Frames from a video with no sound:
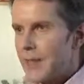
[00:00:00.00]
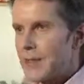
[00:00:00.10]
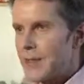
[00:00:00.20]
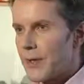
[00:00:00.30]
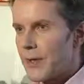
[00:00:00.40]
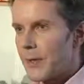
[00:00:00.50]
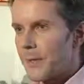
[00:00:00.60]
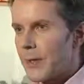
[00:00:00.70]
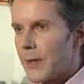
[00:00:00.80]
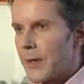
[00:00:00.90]
So
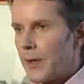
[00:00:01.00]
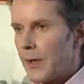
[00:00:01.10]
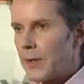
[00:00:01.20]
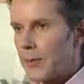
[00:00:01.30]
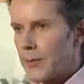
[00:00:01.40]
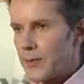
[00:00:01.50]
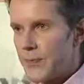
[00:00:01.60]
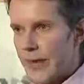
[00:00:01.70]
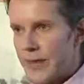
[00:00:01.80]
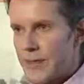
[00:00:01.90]
all those
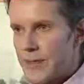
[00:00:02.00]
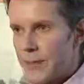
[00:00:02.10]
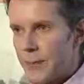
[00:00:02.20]
various